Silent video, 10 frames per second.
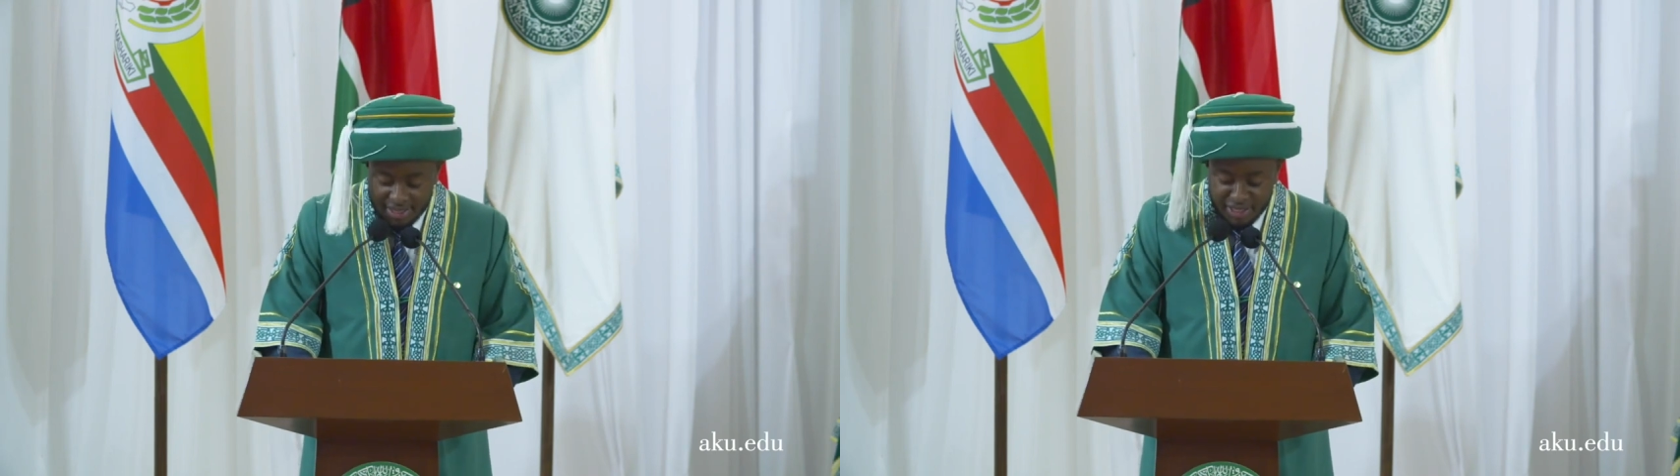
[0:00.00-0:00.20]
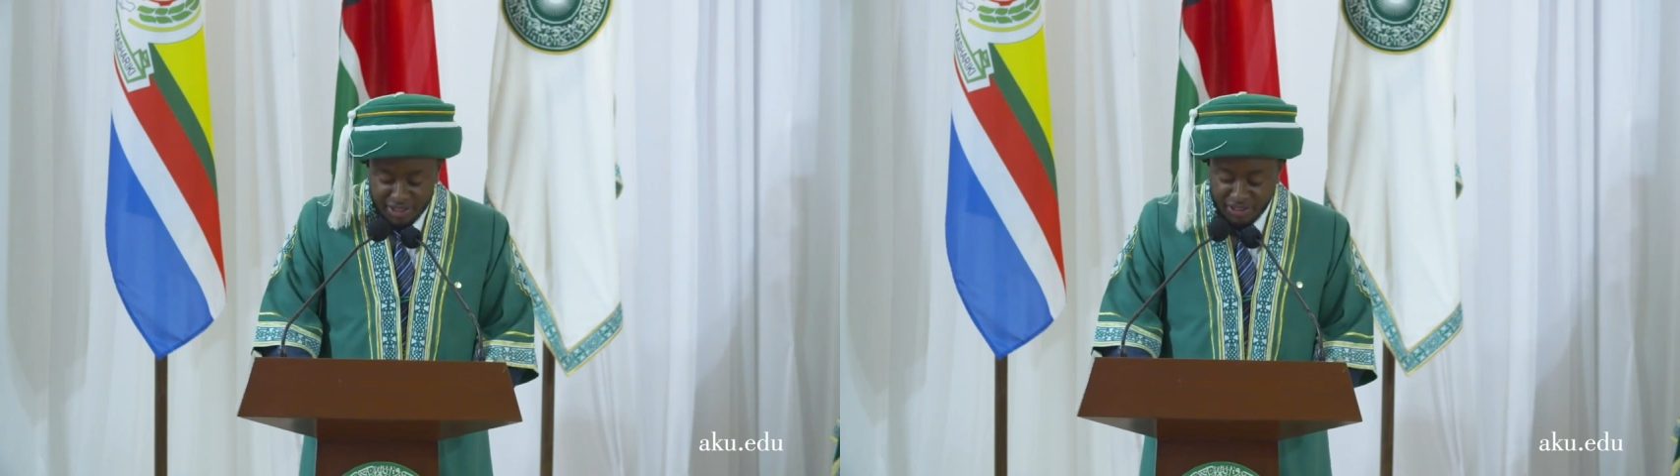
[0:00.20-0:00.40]

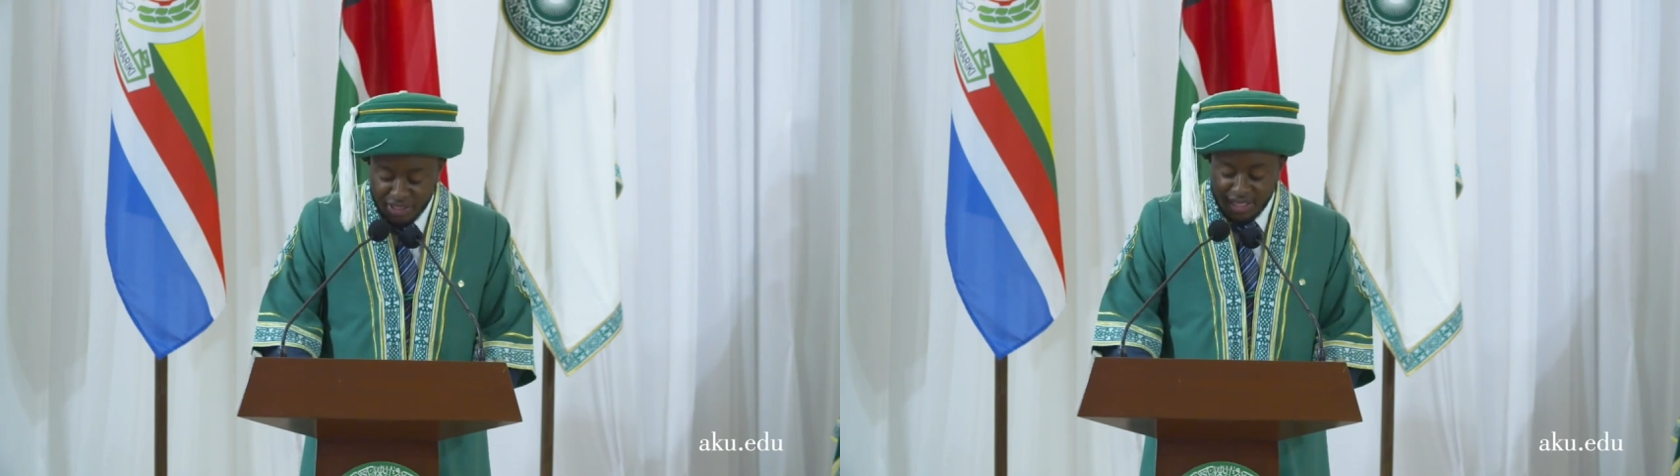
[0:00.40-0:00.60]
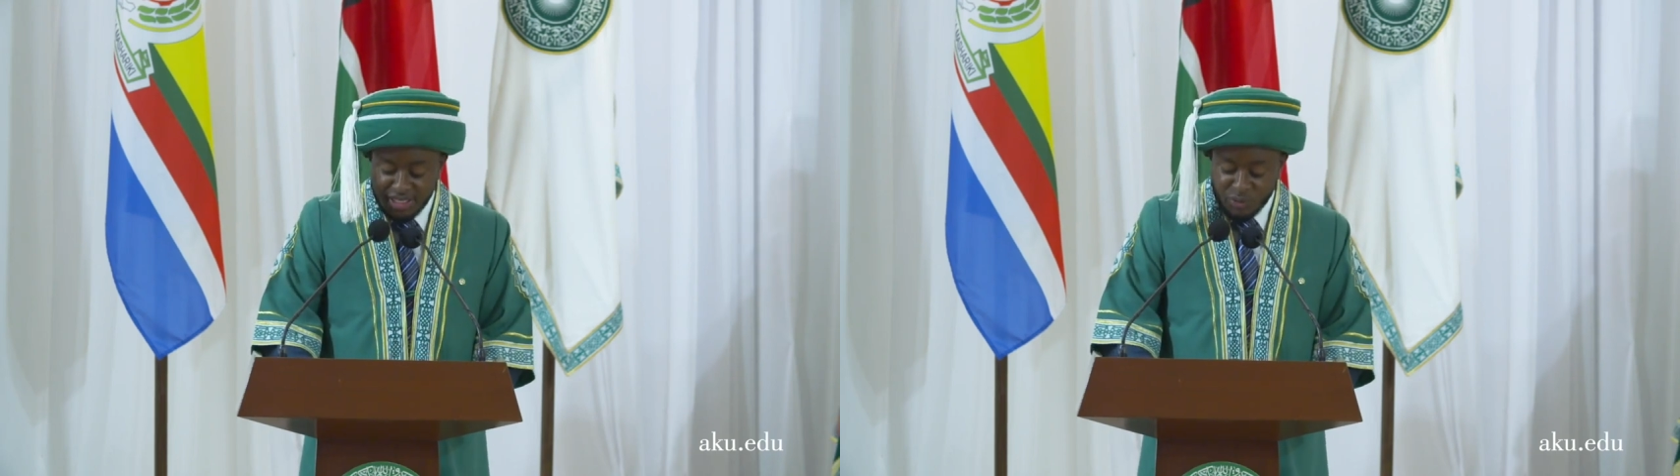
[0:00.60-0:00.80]

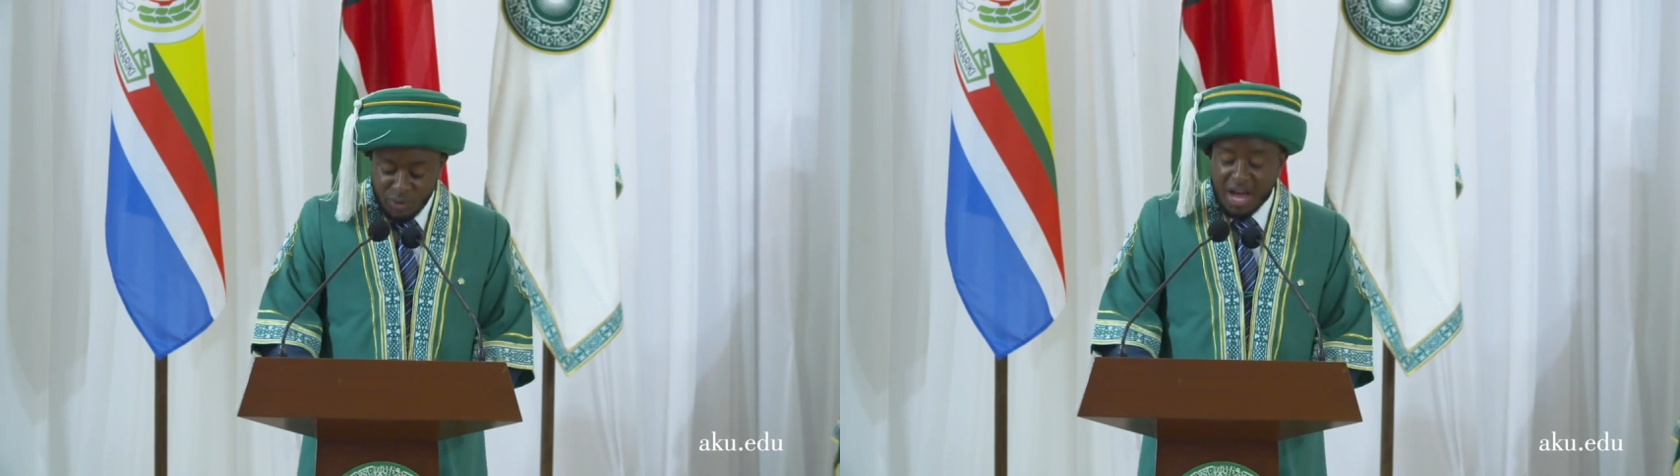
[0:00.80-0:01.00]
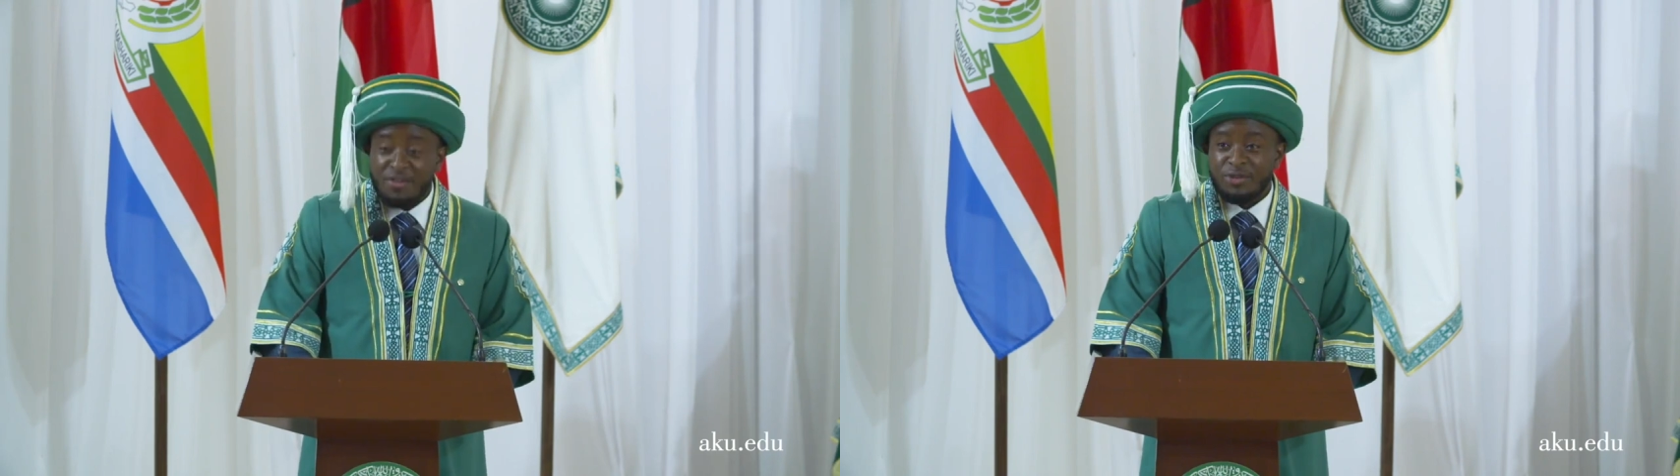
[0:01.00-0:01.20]
Indeed, we
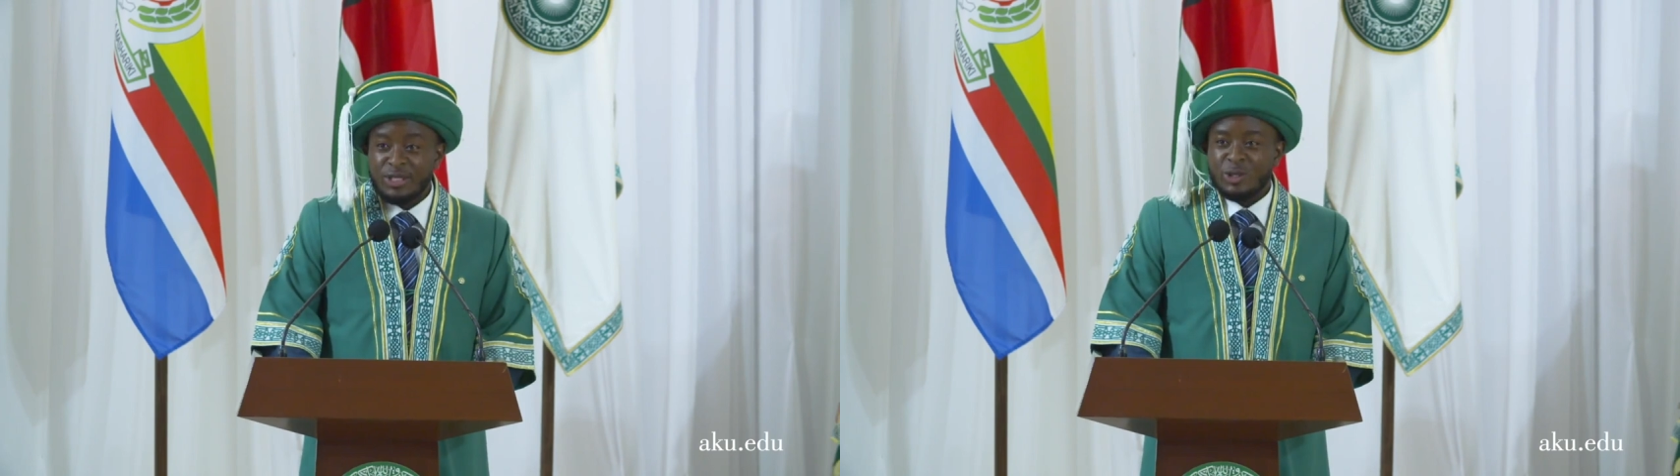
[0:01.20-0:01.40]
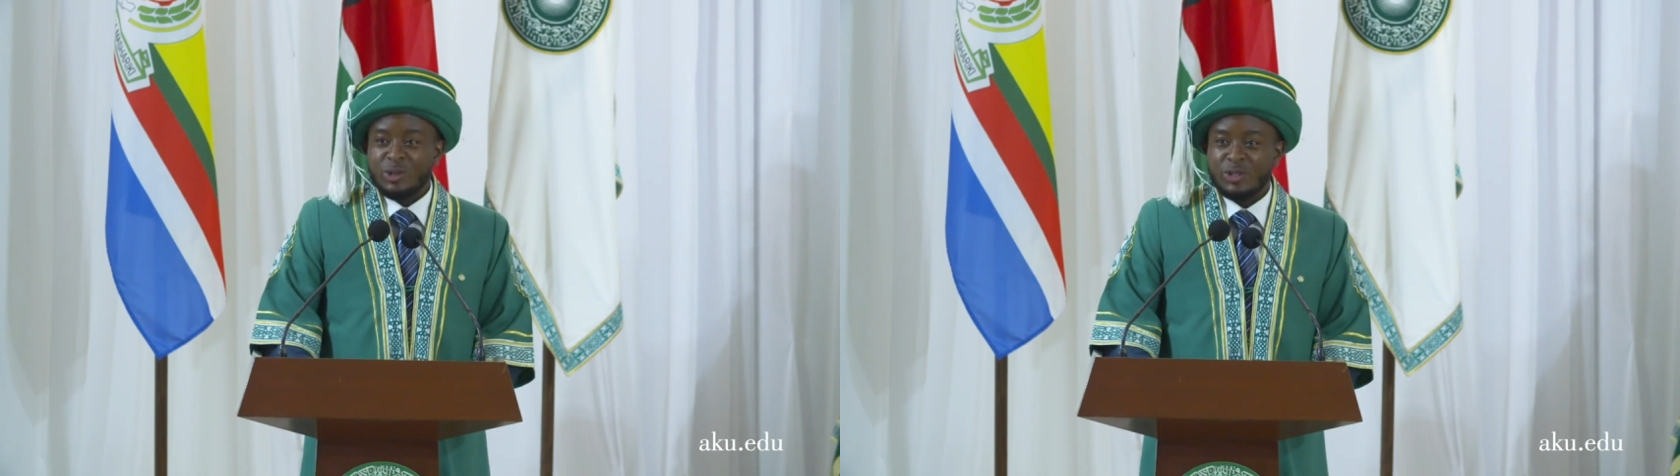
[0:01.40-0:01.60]
have reason to